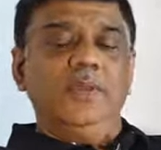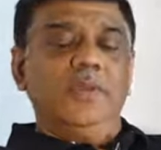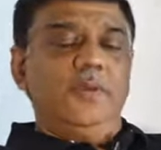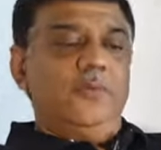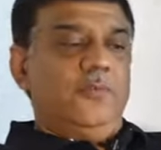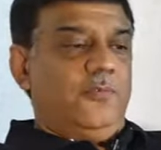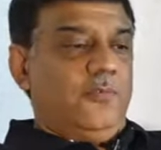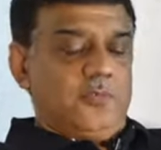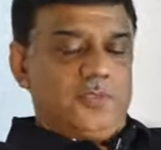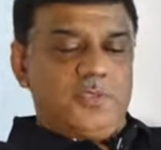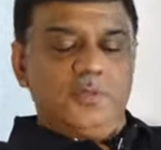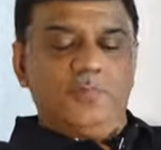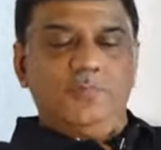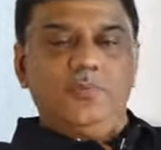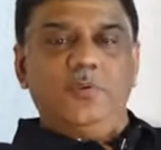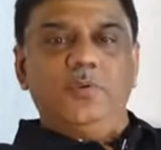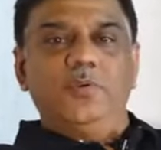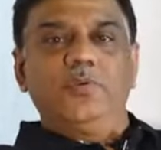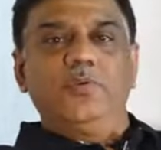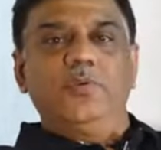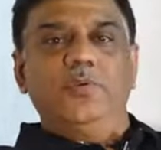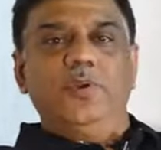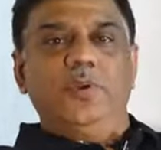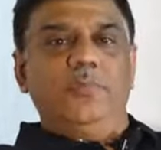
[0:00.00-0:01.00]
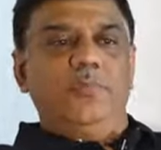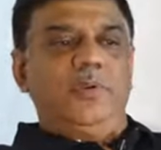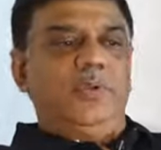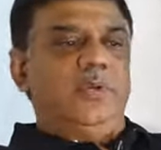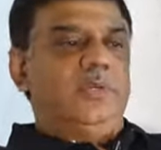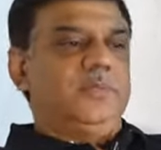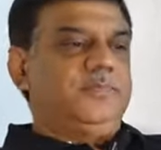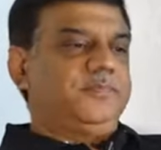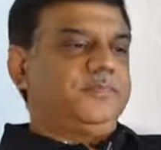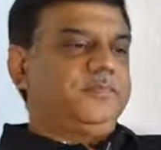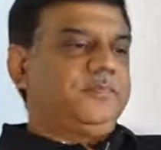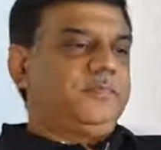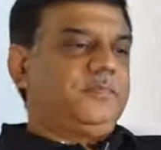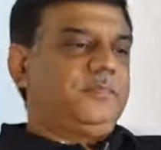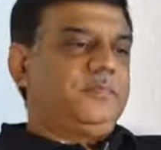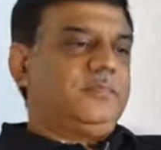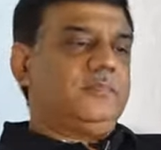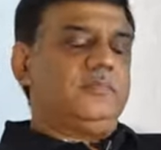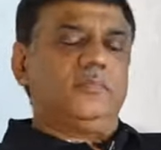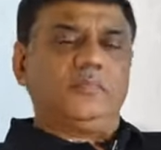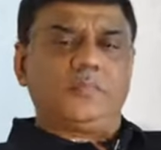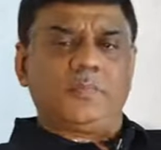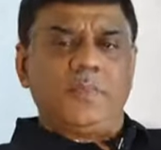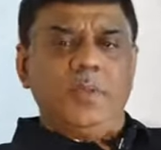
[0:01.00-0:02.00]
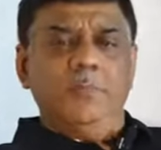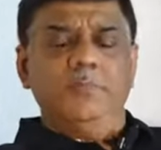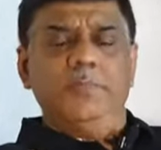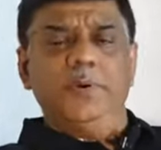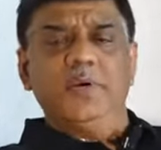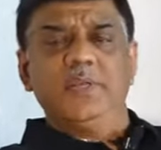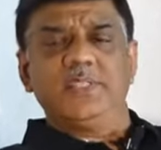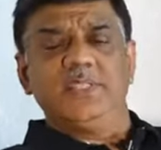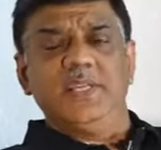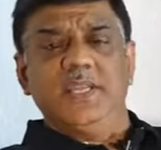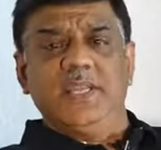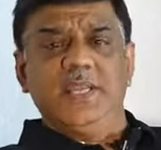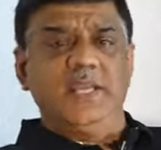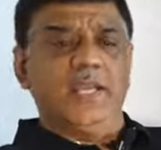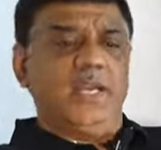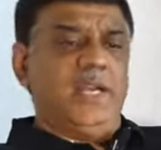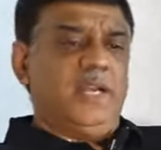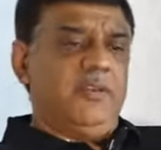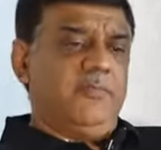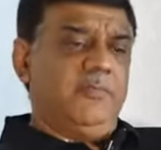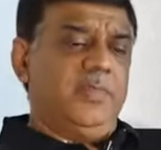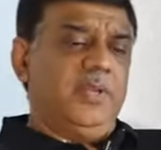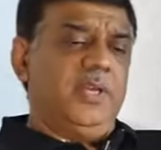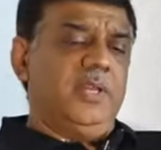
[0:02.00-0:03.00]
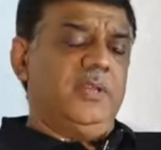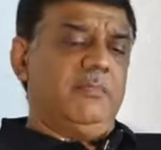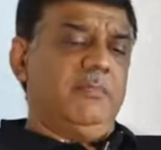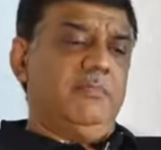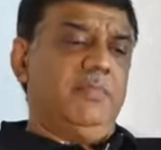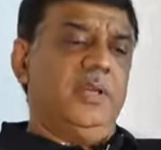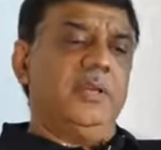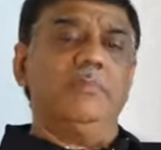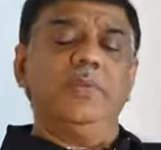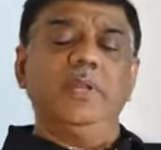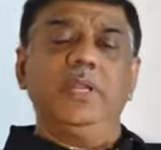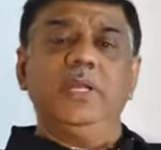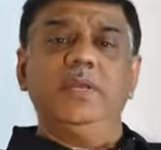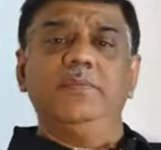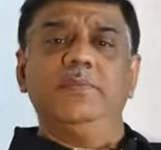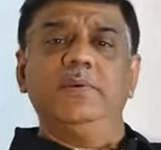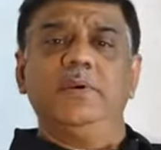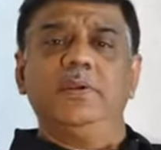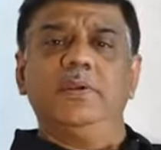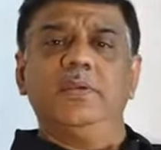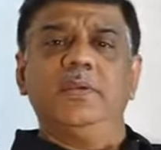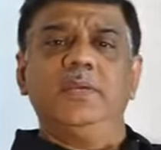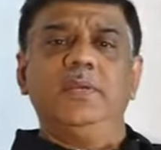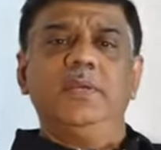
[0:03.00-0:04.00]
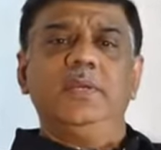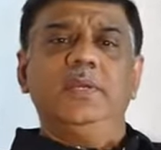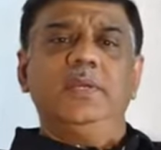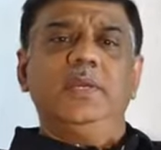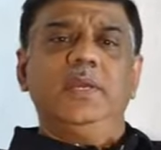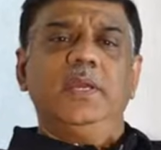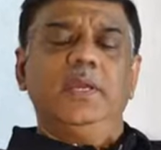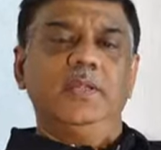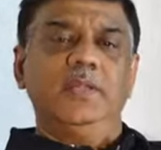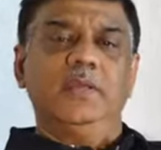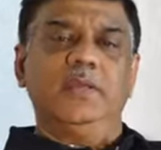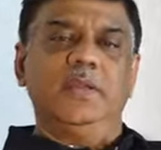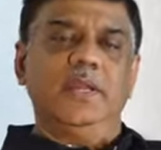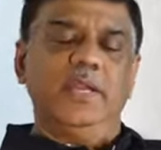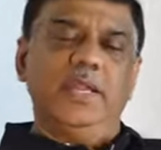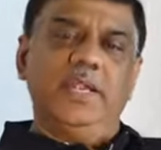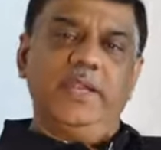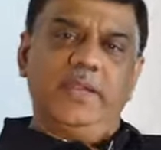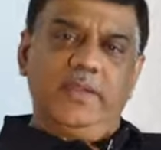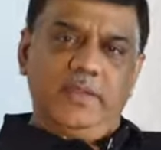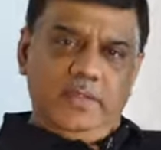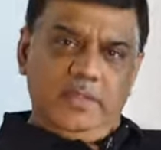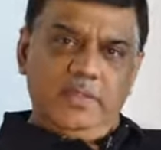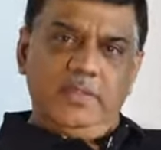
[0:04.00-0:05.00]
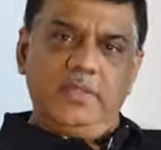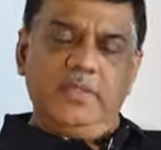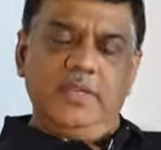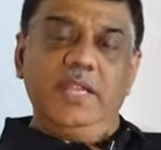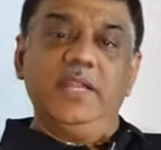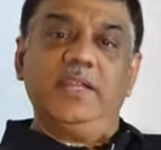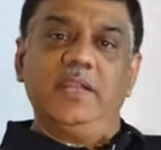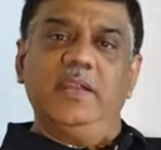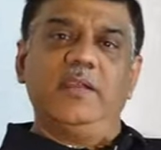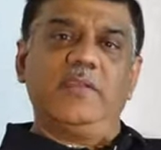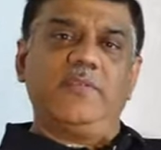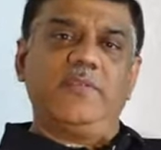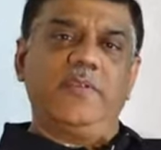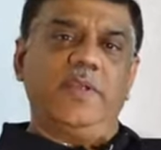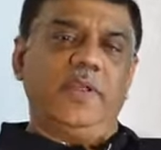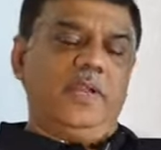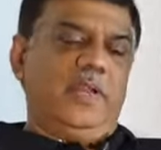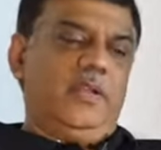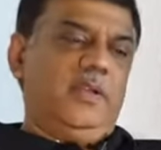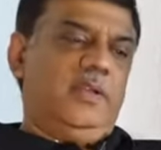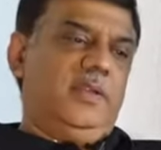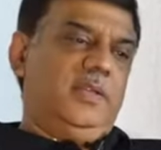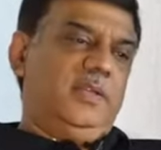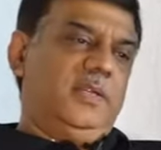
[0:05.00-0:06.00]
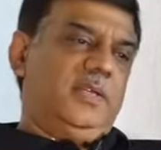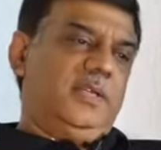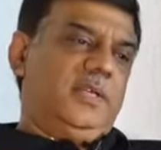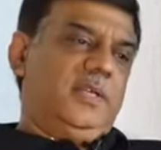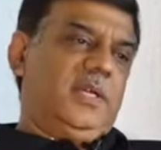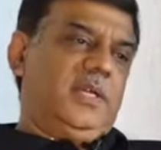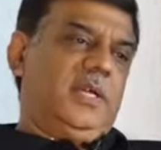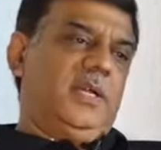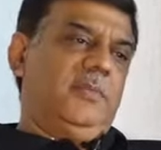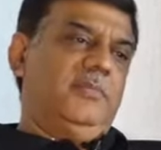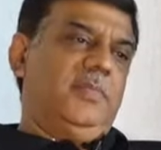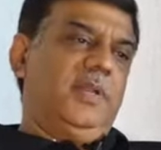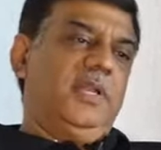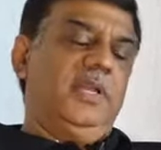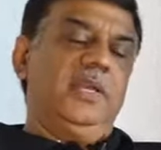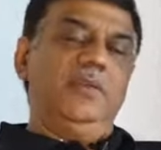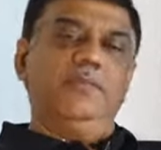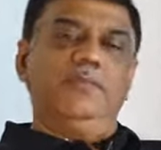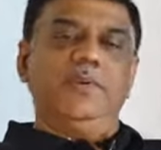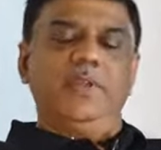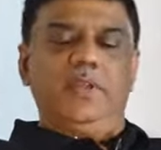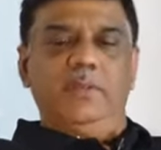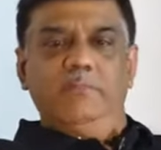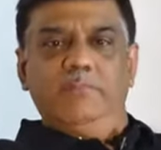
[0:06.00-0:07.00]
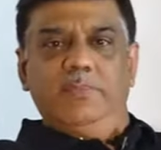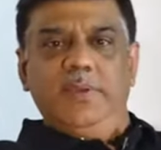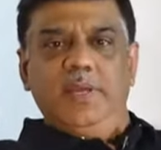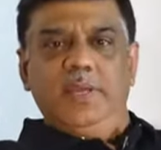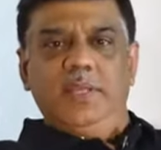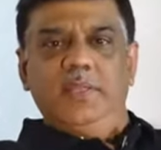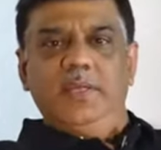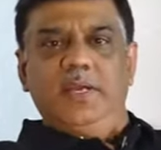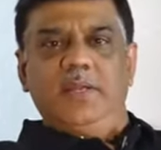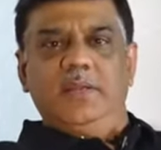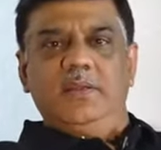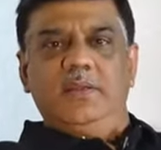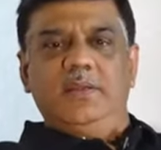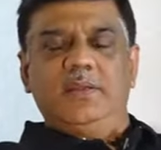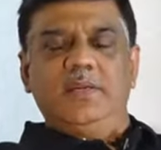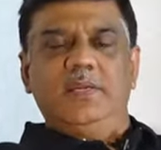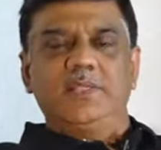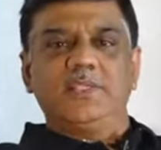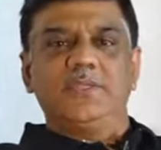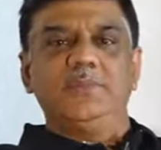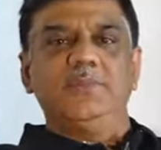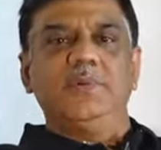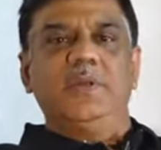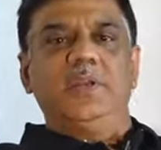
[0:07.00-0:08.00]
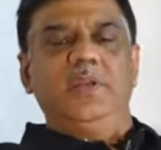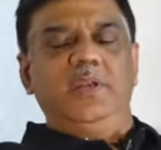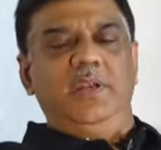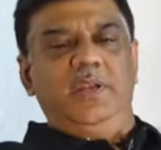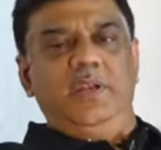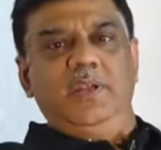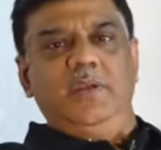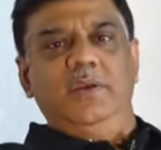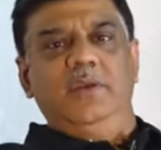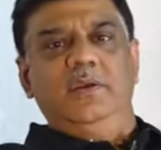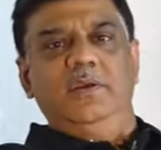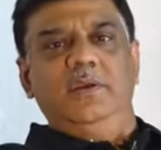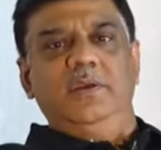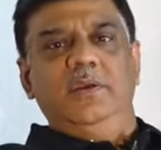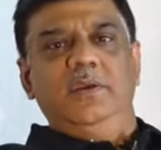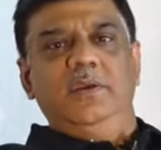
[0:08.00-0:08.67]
full support to Aimra. Personally, I have been a big believer in the retail trade. I believe very big that a customer in India